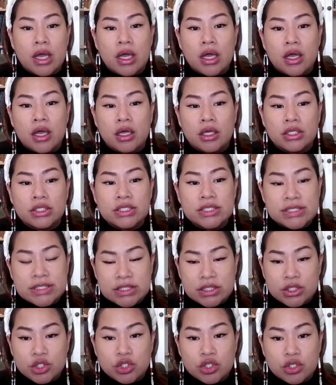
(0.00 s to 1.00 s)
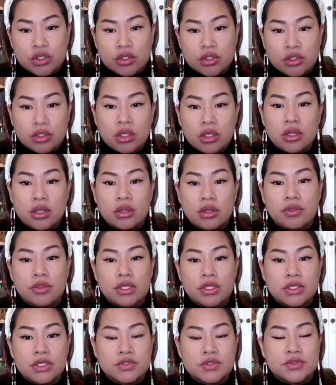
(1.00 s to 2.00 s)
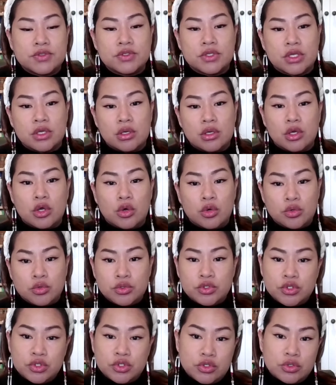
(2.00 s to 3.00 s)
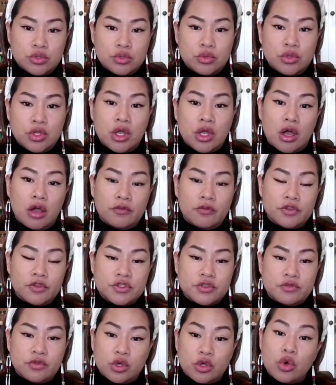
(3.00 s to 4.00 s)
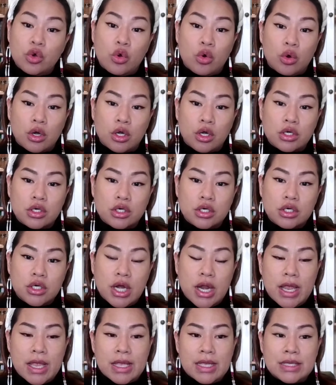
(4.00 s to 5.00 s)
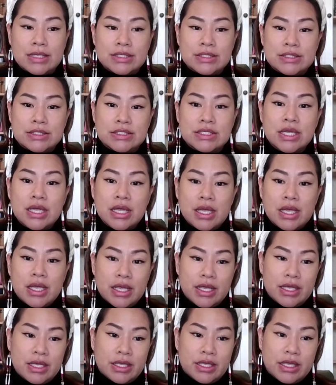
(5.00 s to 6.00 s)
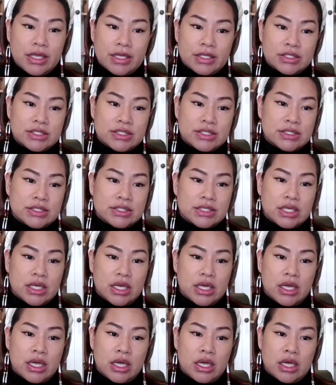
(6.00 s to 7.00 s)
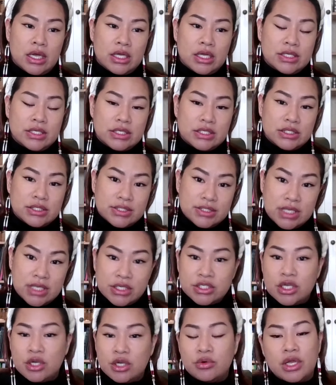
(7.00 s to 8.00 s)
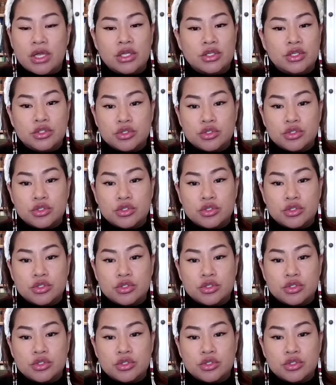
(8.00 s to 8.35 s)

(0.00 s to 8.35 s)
uh, decision, this goes to the office of the coroner and it gets uh, sent out any